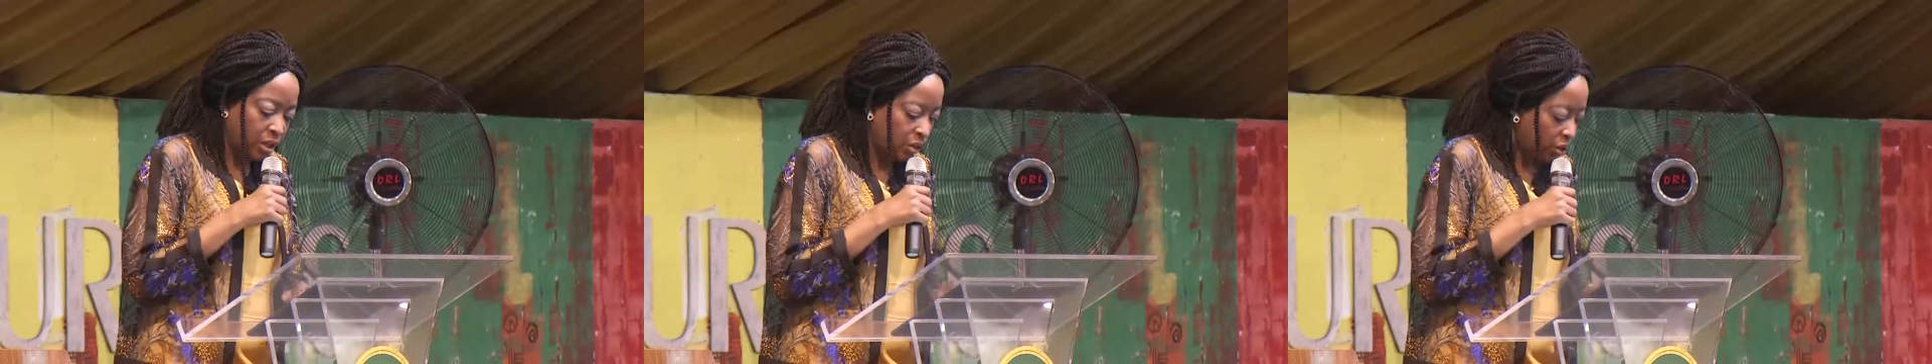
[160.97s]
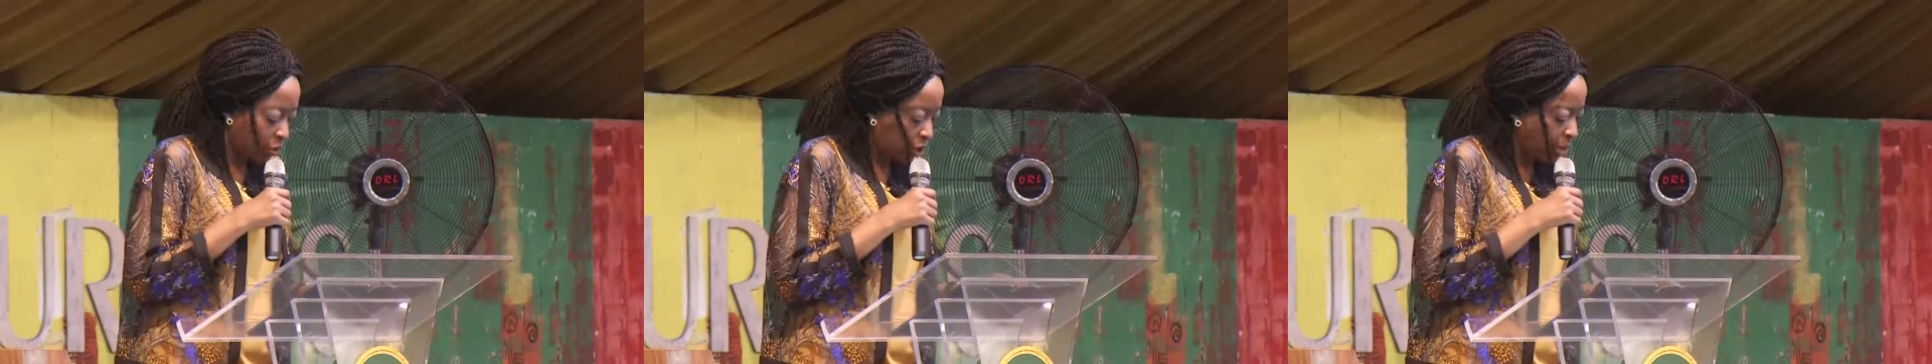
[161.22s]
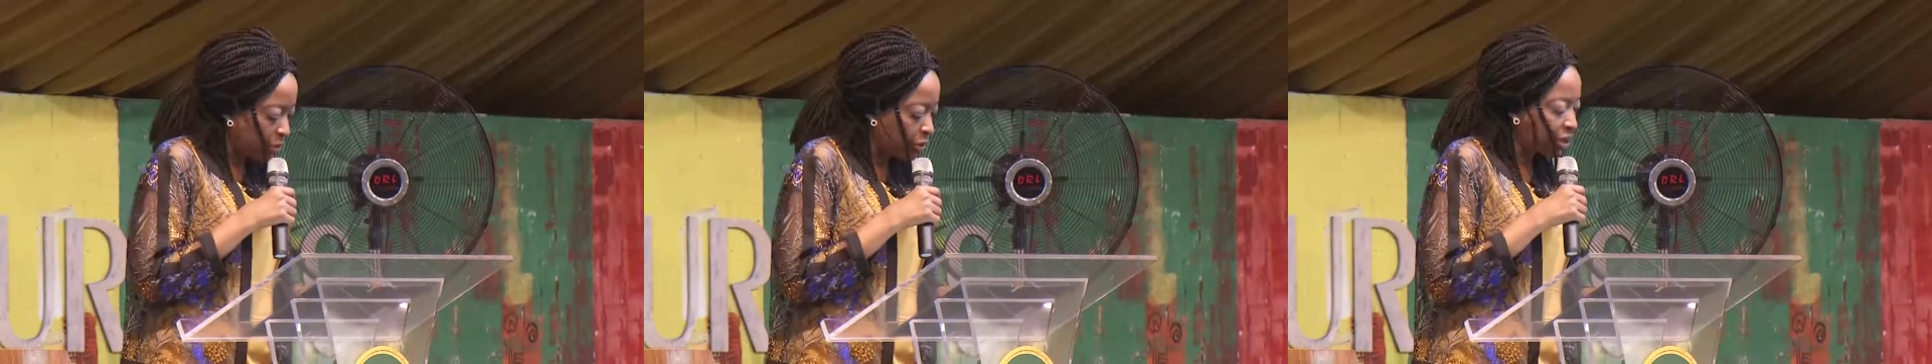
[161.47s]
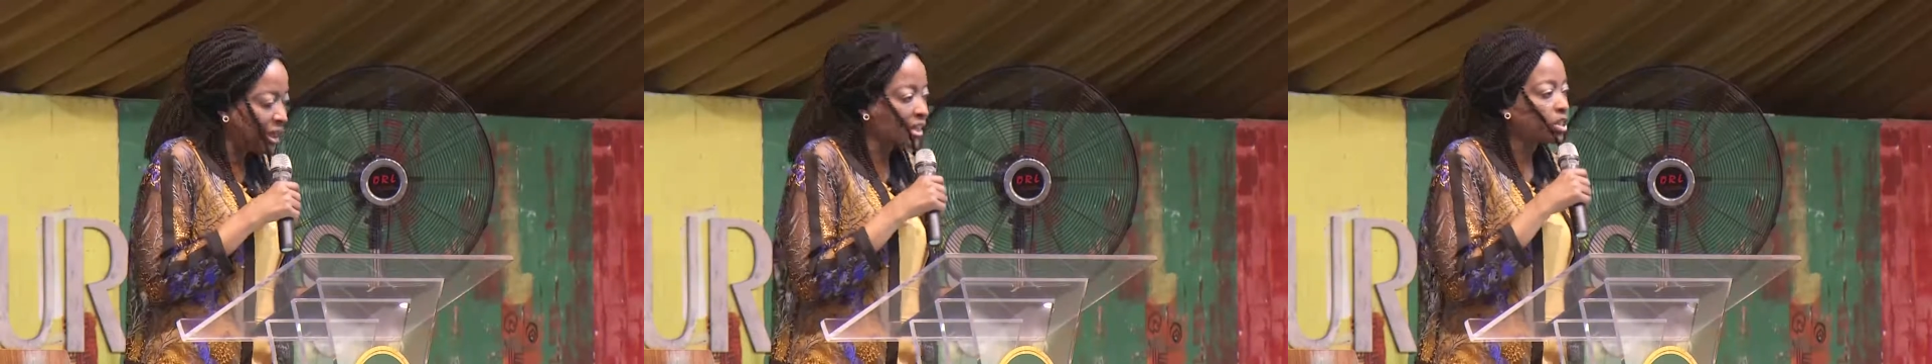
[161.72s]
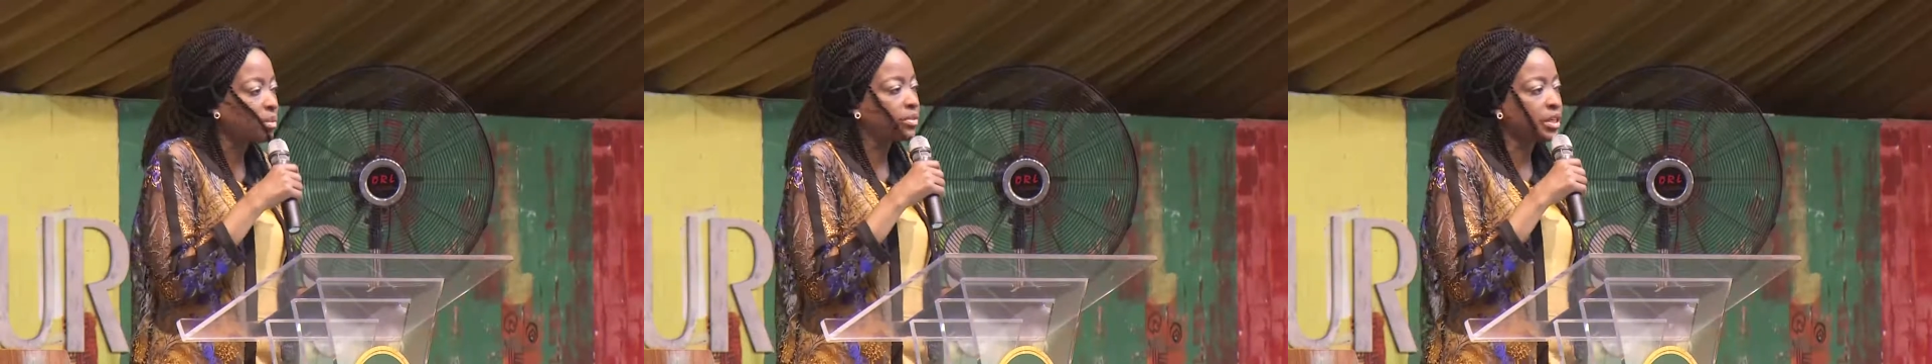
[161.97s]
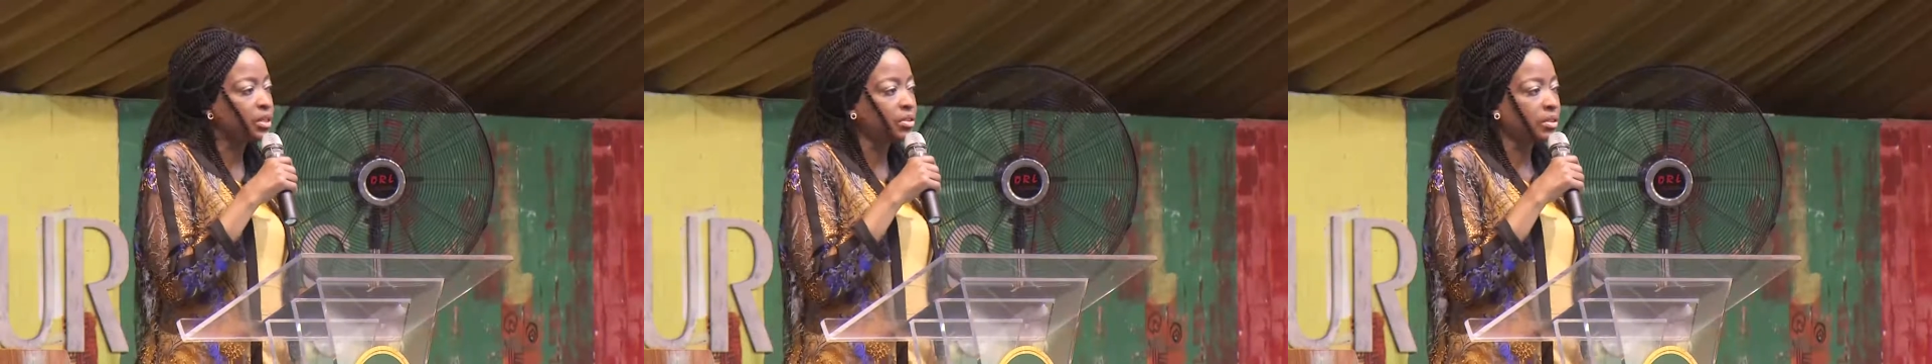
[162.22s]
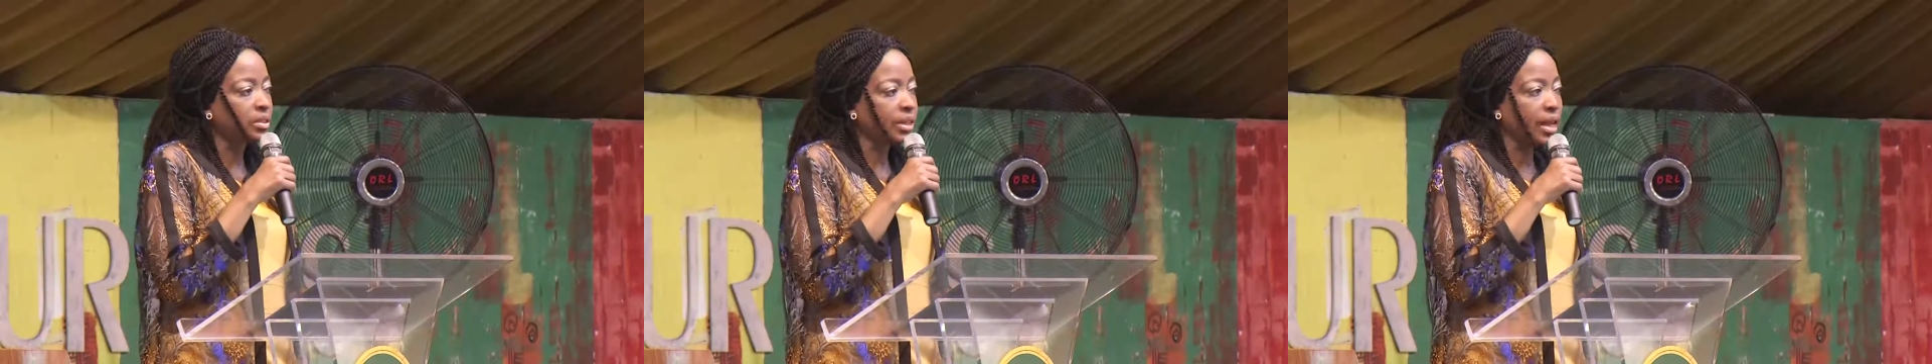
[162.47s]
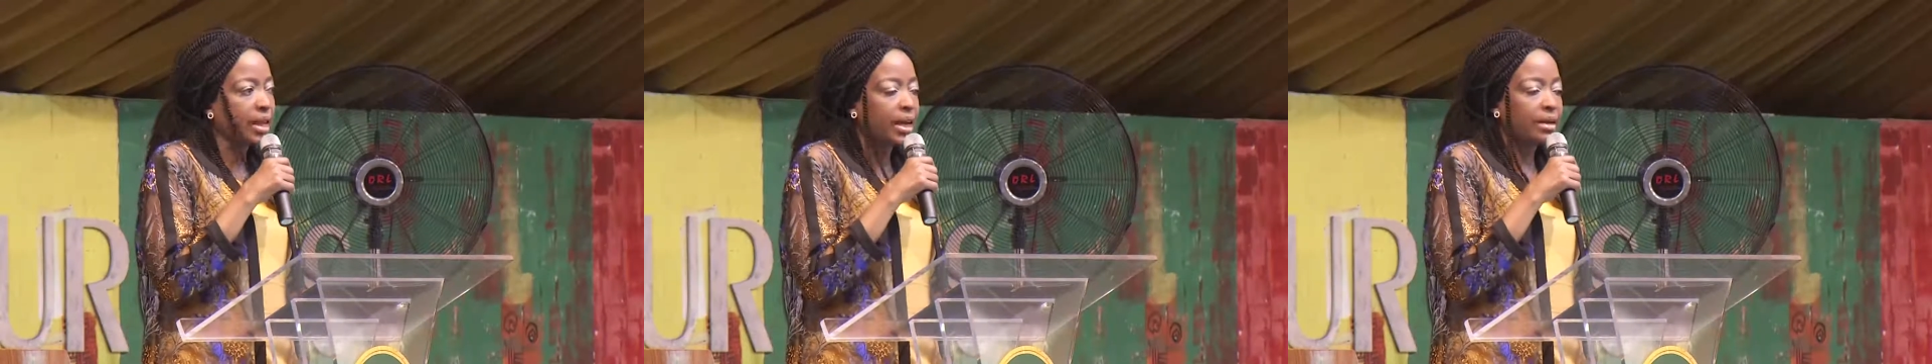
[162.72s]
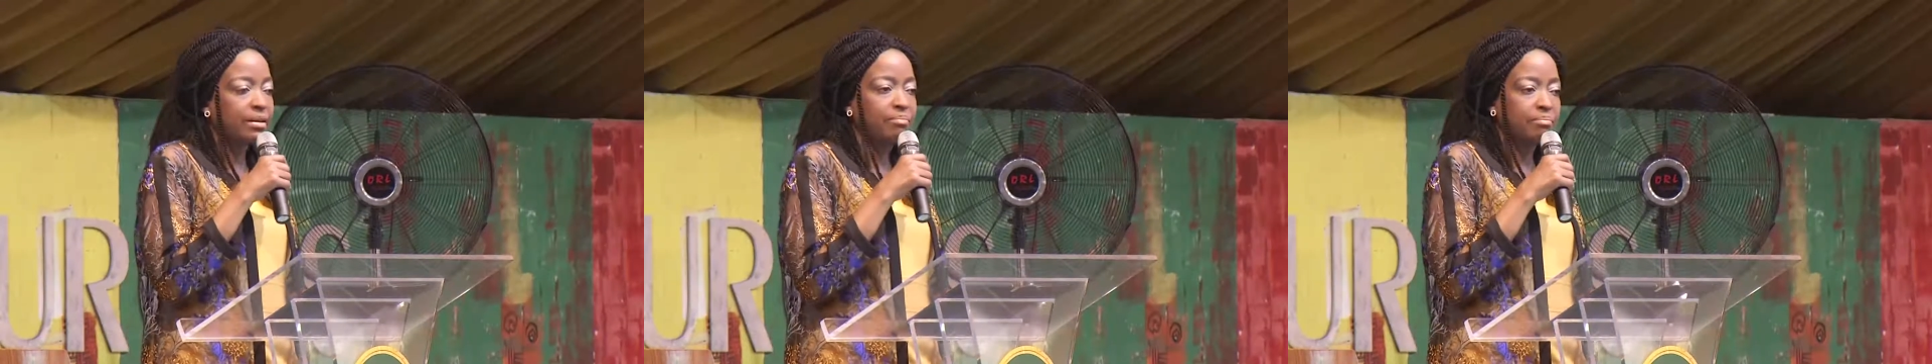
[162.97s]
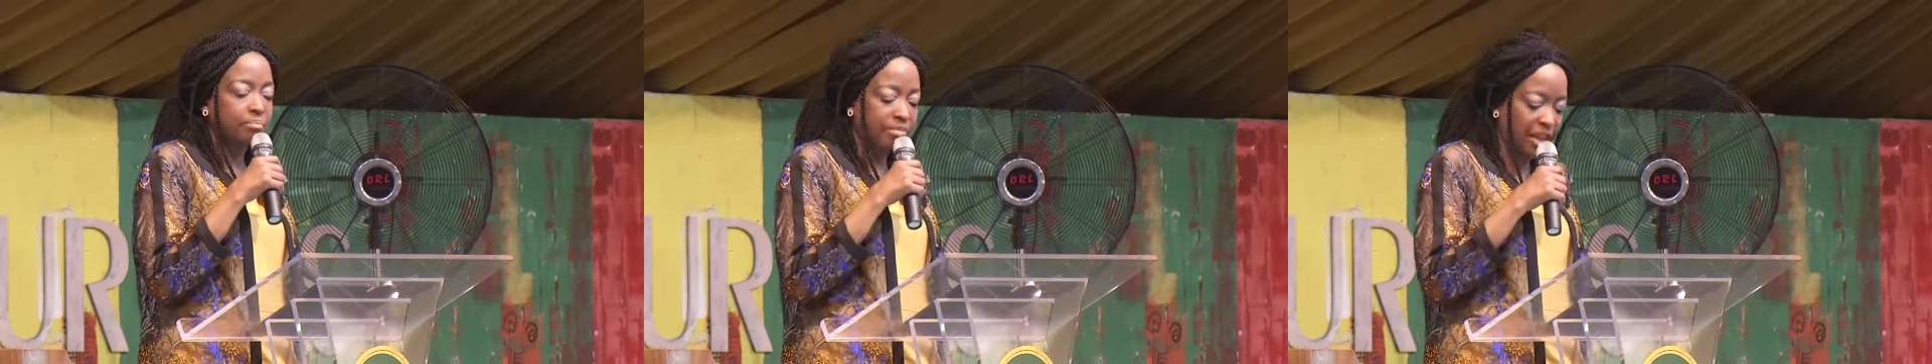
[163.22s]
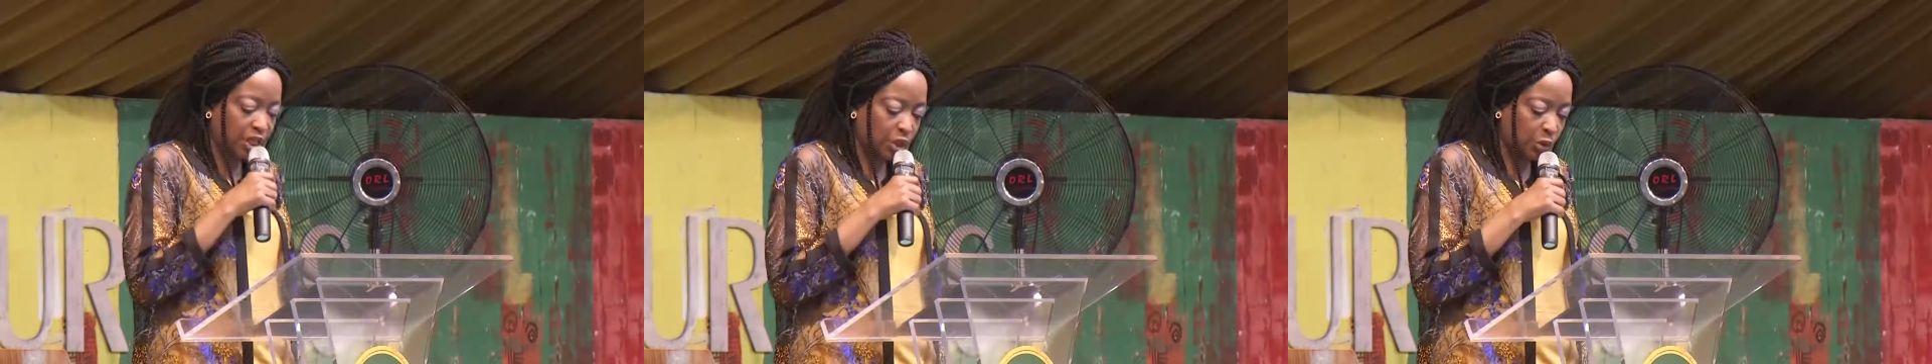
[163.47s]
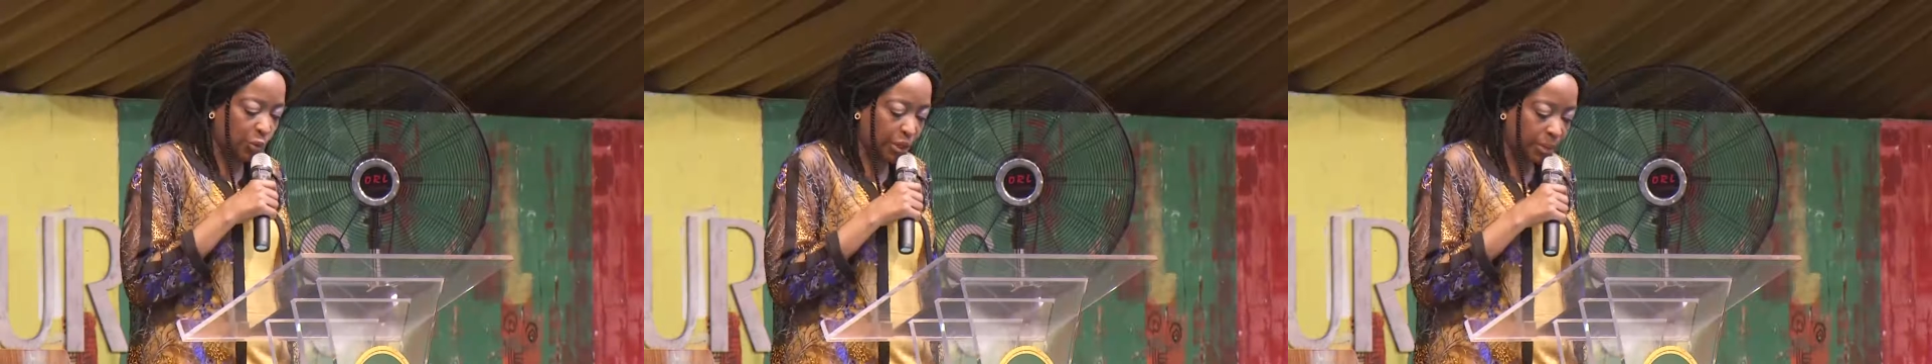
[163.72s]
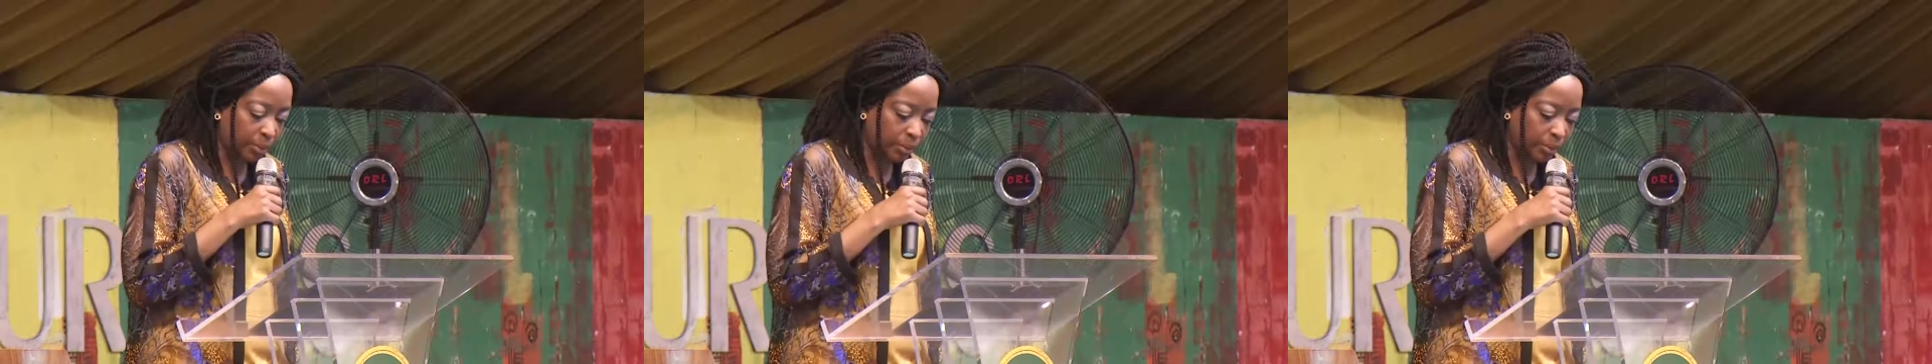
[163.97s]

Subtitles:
So we're going to be looking at some things today, and next week,